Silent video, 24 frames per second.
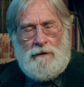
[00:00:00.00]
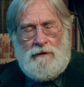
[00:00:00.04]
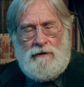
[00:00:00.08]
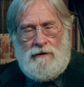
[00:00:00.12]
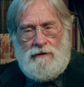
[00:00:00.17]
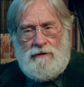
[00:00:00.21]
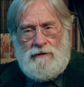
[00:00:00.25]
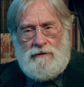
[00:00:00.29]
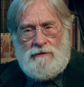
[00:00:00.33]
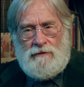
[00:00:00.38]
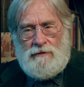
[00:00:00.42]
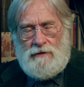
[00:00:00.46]

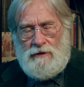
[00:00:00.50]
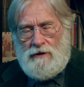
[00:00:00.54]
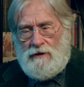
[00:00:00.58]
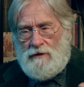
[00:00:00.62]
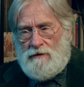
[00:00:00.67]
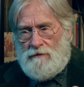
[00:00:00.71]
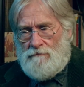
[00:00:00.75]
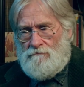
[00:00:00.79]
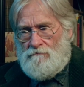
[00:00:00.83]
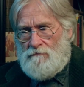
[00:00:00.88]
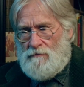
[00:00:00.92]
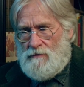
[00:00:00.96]
and
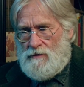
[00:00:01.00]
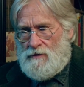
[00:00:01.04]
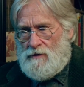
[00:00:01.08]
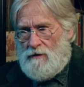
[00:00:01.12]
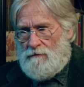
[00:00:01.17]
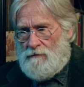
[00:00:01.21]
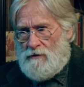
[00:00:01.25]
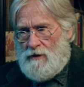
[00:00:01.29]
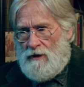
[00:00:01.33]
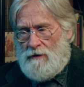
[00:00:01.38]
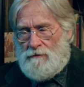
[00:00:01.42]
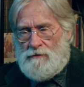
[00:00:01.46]
uh,
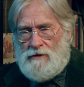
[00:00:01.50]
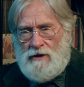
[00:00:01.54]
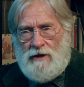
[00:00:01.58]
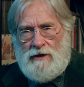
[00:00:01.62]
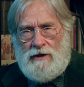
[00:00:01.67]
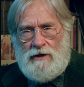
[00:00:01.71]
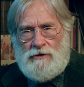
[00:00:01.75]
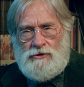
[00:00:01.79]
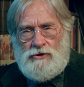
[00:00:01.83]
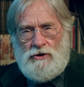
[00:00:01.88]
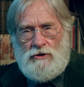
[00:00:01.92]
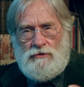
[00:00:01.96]
sometimes
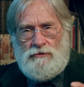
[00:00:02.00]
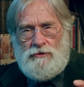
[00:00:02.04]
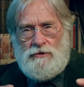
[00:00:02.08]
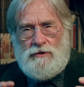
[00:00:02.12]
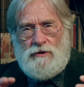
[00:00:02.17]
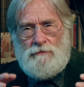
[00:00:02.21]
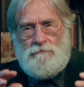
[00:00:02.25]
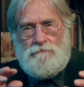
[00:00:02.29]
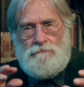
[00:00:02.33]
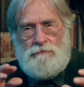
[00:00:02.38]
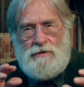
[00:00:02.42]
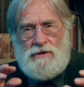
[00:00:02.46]
like i showed you
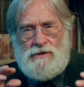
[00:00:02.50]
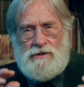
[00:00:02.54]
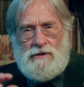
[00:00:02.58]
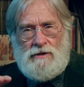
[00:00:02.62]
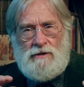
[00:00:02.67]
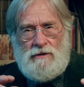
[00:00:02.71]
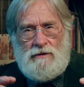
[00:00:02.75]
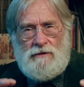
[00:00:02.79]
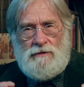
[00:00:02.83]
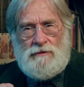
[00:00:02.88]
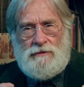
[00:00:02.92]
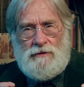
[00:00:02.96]
the
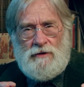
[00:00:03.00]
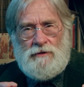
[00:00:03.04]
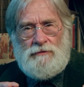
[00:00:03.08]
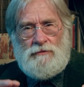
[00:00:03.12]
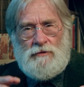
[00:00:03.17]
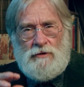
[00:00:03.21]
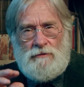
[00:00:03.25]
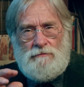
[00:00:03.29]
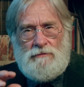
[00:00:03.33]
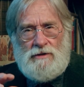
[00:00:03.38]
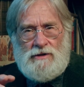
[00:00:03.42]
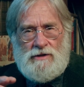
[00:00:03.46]
busy the
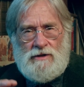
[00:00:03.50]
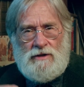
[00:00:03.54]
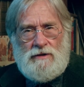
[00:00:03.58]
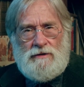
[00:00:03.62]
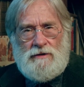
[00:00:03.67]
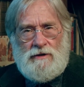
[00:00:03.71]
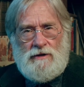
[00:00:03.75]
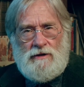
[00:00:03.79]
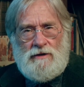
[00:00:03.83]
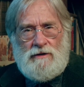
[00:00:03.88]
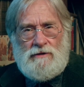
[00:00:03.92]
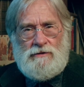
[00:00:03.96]
three busy
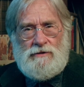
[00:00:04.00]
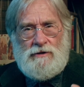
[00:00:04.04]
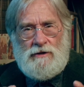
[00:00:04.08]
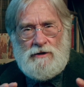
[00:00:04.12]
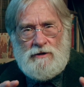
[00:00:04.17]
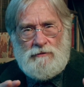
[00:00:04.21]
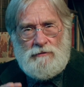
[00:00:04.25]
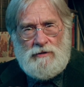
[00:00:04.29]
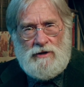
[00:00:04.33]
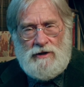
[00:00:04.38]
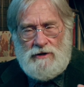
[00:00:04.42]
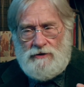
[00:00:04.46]
things the
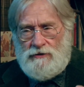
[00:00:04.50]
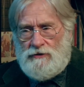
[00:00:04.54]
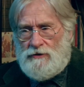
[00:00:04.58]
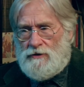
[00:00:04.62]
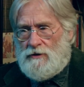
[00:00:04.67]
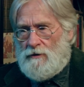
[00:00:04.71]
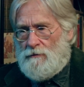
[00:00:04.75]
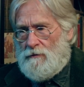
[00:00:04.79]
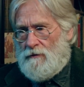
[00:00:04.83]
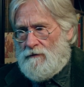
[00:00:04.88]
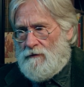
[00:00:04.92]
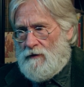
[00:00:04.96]

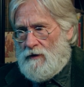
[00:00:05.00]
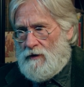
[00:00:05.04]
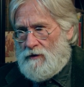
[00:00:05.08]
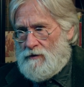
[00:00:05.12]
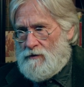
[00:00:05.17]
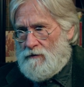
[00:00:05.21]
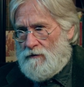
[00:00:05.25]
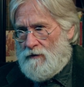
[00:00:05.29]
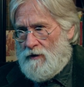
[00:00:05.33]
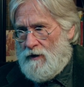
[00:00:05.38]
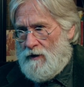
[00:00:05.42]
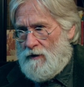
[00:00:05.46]
interrelationship of
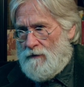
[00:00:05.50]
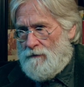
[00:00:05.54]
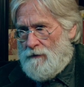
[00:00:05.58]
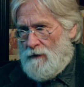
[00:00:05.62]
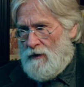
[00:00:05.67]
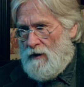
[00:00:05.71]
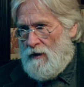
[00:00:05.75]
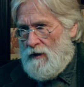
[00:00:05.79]
things okay